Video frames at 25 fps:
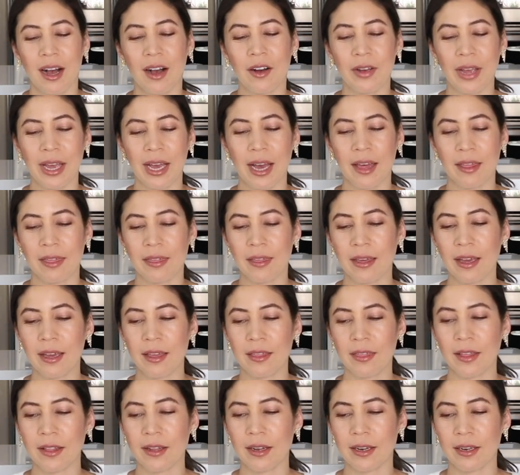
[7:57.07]
Okay, I
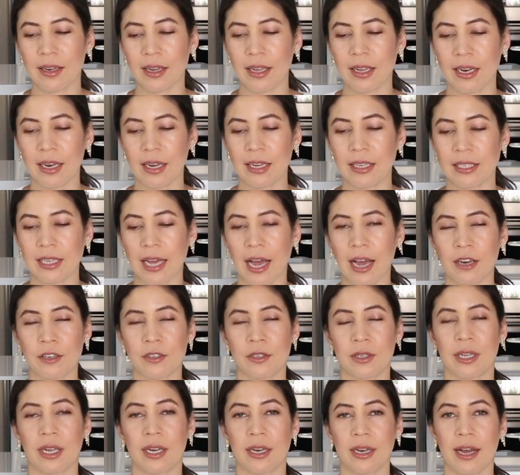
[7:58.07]
think that it is
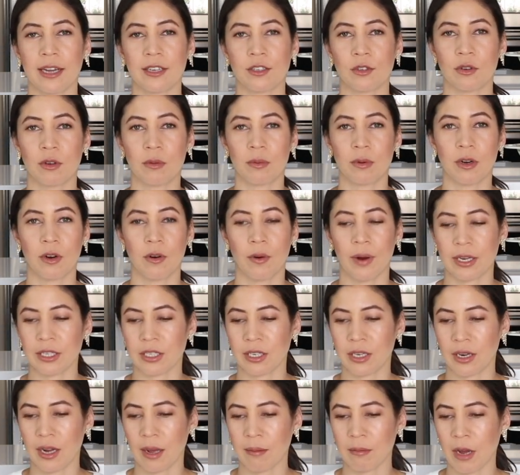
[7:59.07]
actually a natural
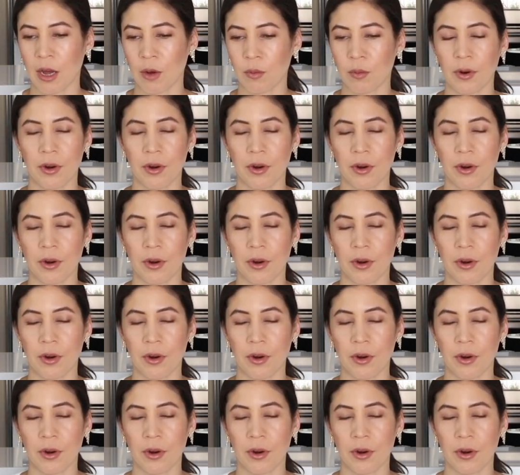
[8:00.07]
progression. I'm not